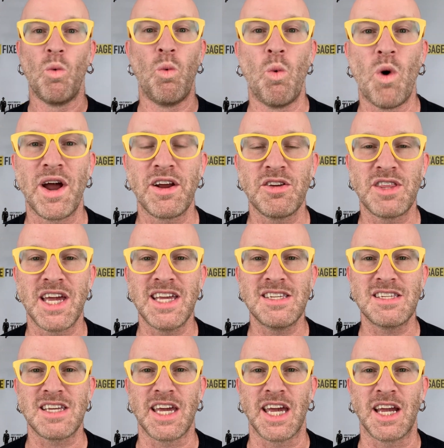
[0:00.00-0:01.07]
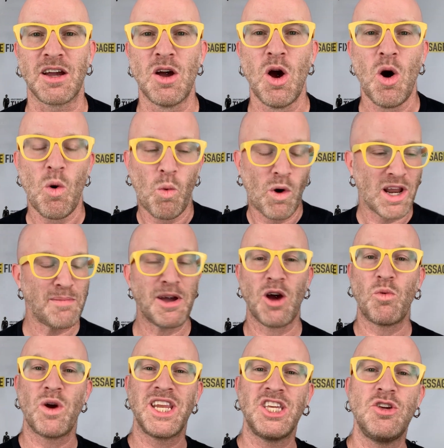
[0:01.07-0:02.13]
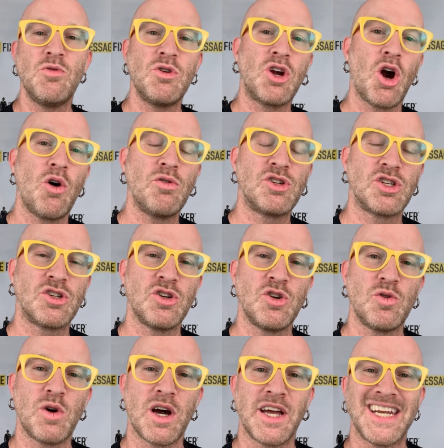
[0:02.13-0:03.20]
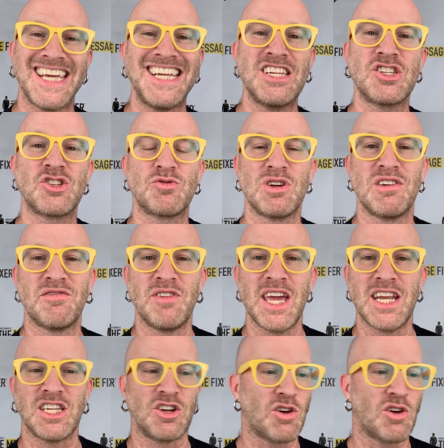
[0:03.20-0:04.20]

What are they saying? What about when you go to an industry event,